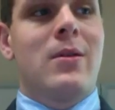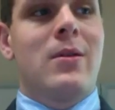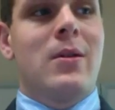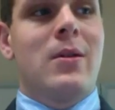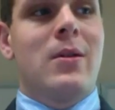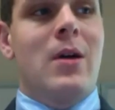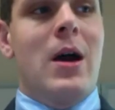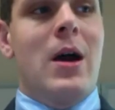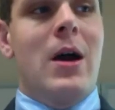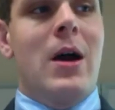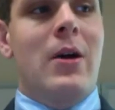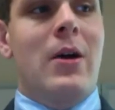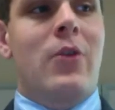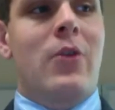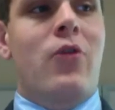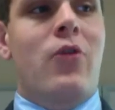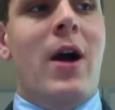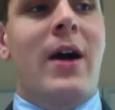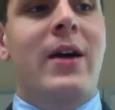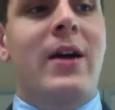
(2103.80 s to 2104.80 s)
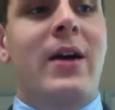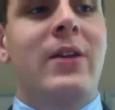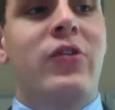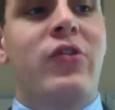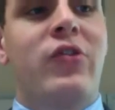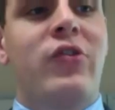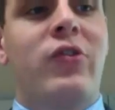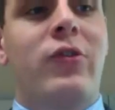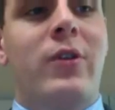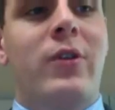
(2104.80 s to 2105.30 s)
Uh, Crockett's
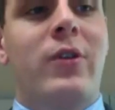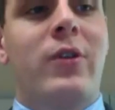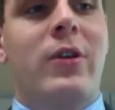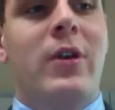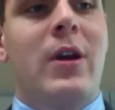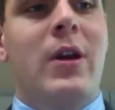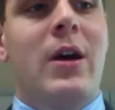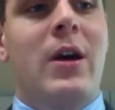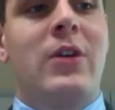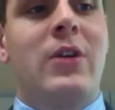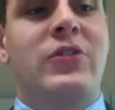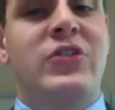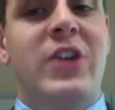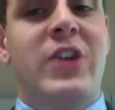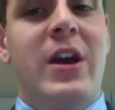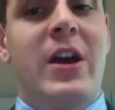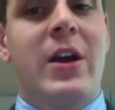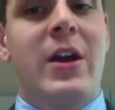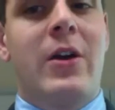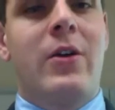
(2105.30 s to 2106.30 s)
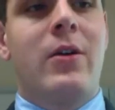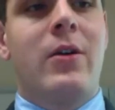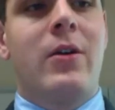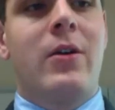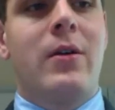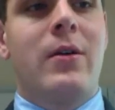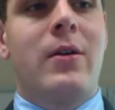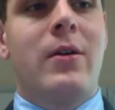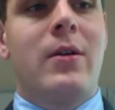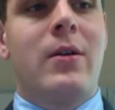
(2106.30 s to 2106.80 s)
sh uh, share
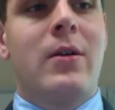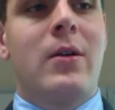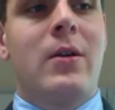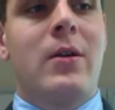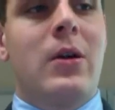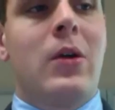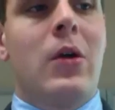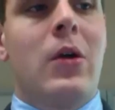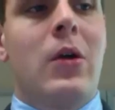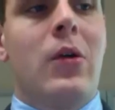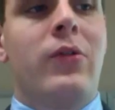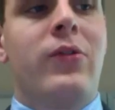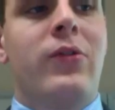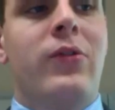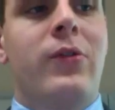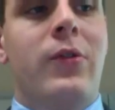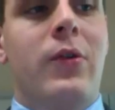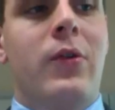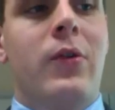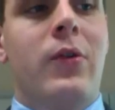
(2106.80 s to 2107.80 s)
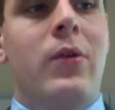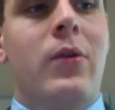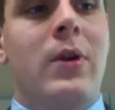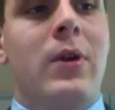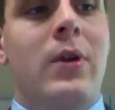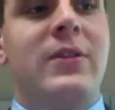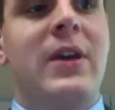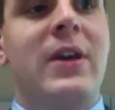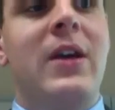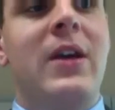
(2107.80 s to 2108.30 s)
goes to
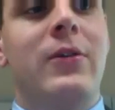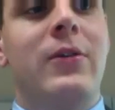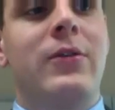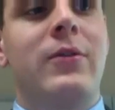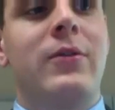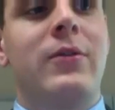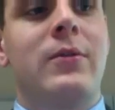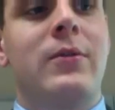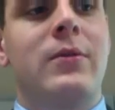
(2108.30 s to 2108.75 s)
his heirs.